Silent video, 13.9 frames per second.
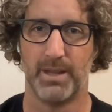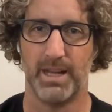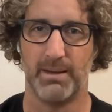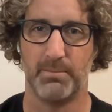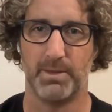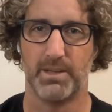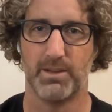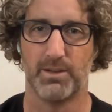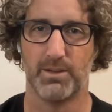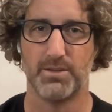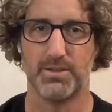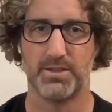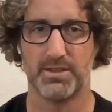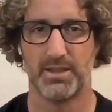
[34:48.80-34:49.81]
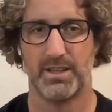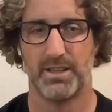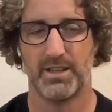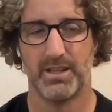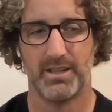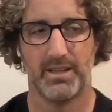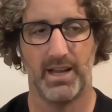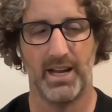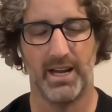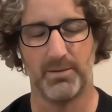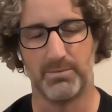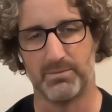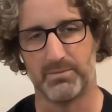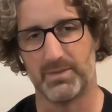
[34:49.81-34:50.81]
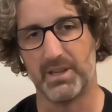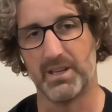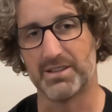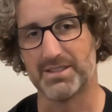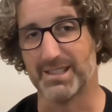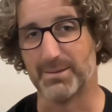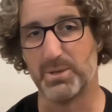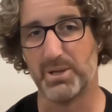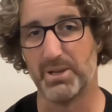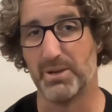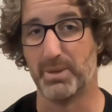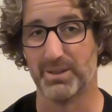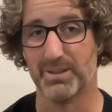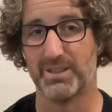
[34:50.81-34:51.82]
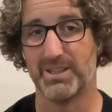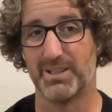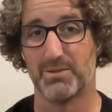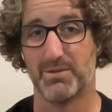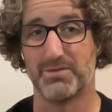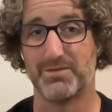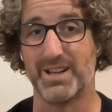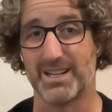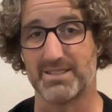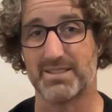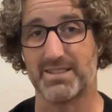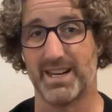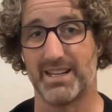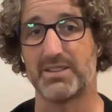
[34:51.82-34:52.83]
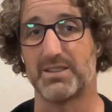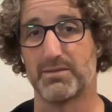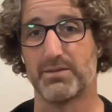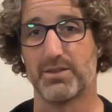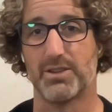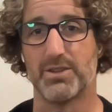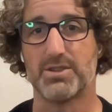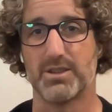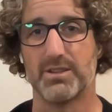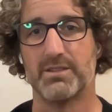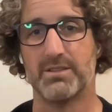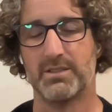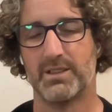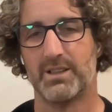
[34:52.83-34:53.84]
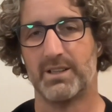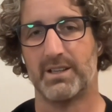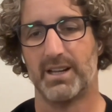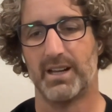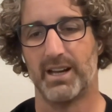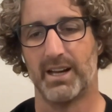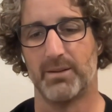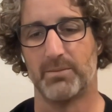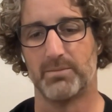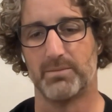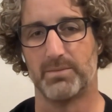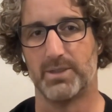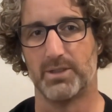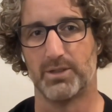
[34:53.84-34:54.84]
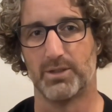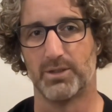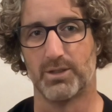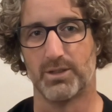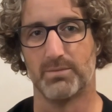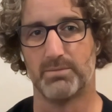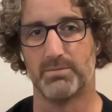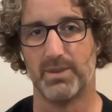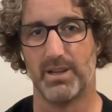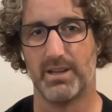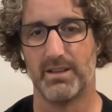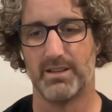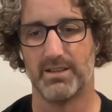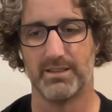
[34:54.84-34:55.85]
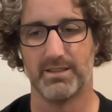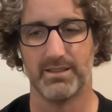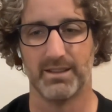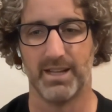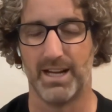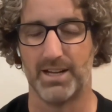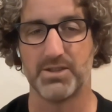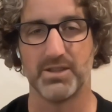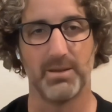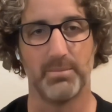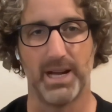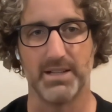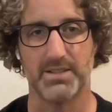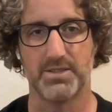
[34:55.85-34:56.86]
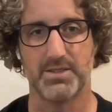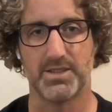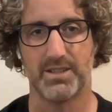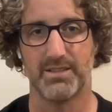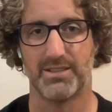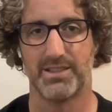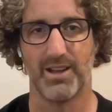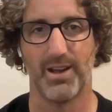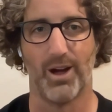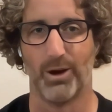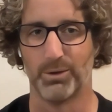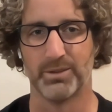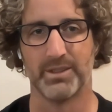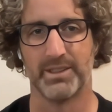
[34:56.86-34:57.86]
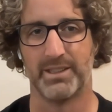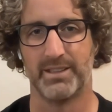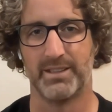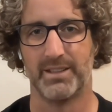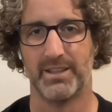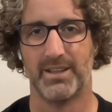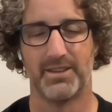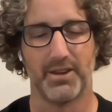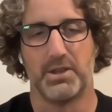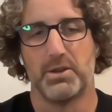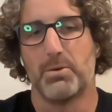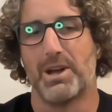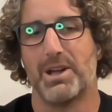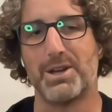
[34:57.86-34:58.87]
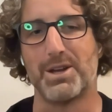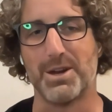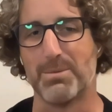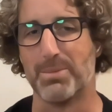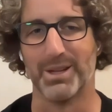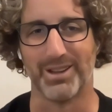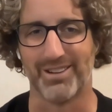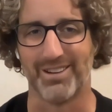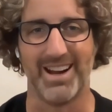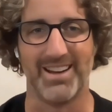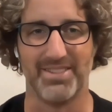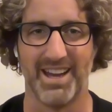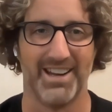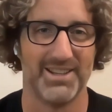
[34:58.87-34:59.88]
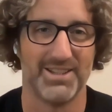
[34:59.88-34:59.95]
And because there's limited ability to affect that conversion, you're largely a passenger. The only way you can ameliorate that is